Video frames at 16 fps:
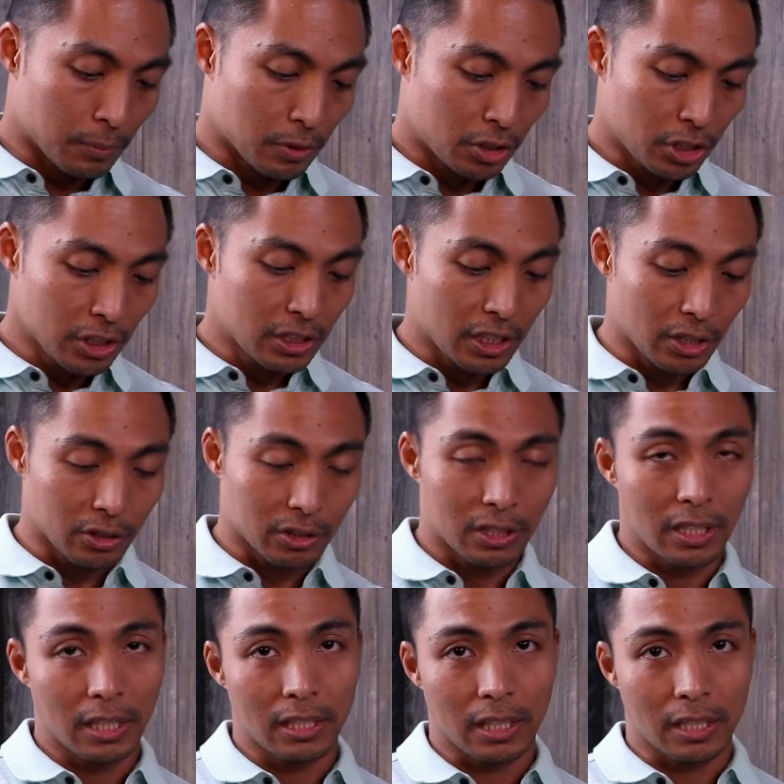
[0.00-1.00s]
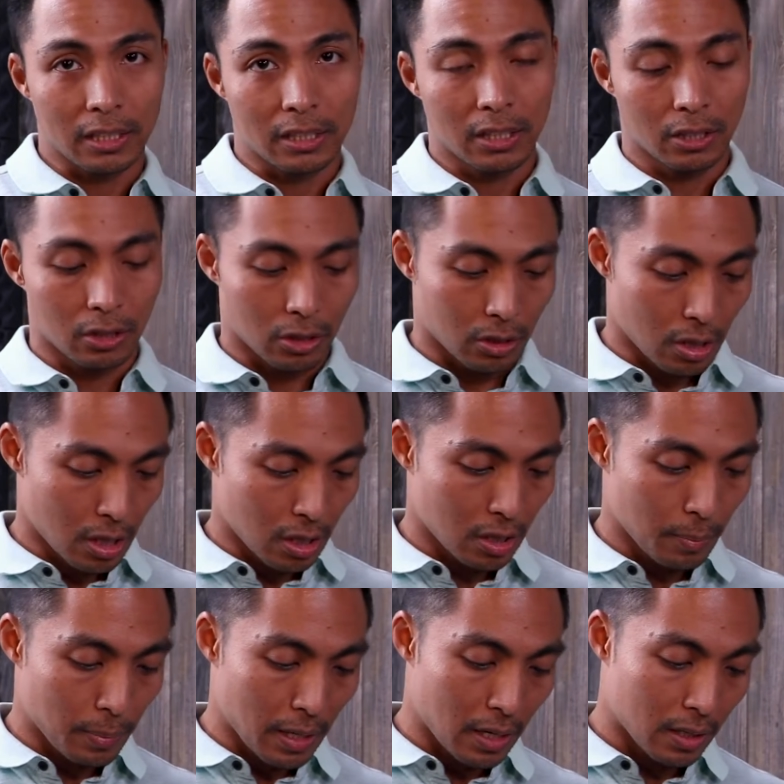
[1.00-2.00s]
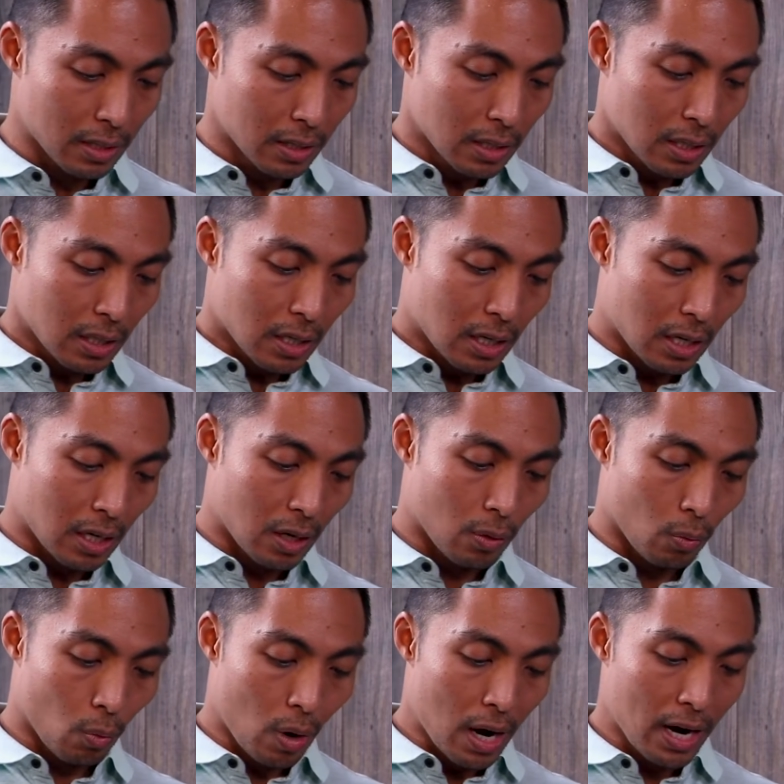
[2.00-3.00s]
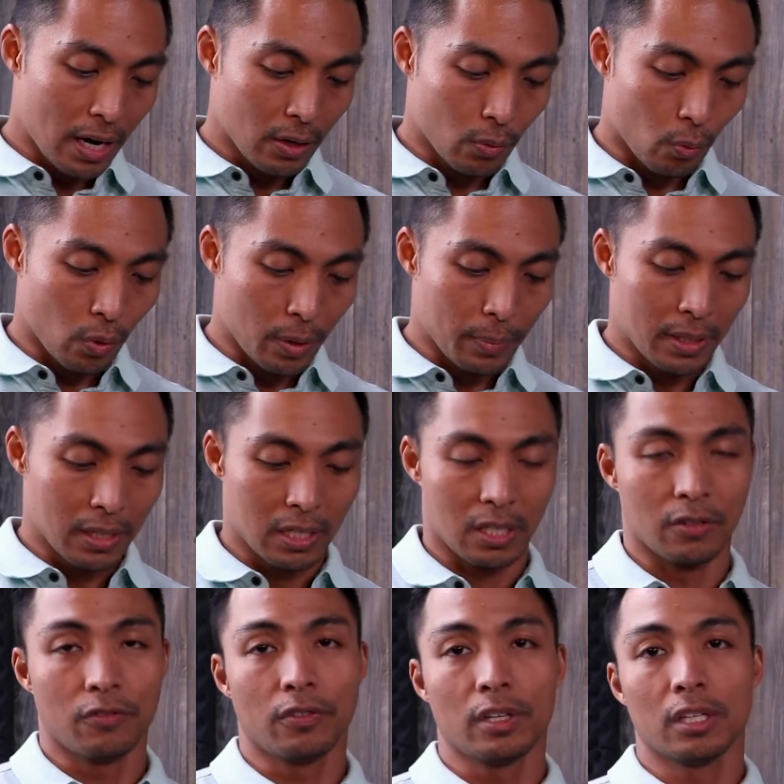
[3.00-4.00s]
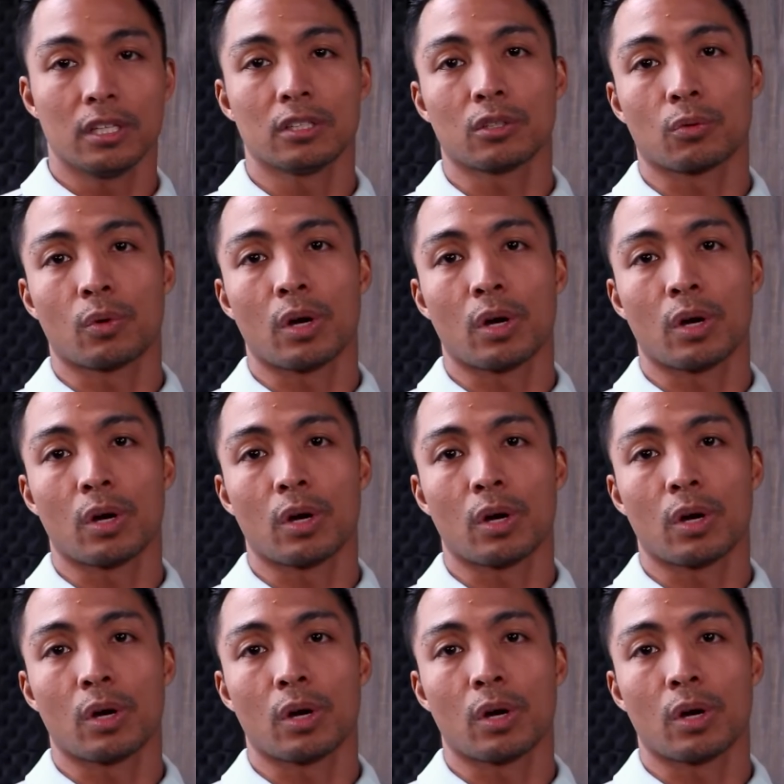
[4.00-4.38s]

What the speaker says: She's here today, like I said, to talk about why women in fitness, or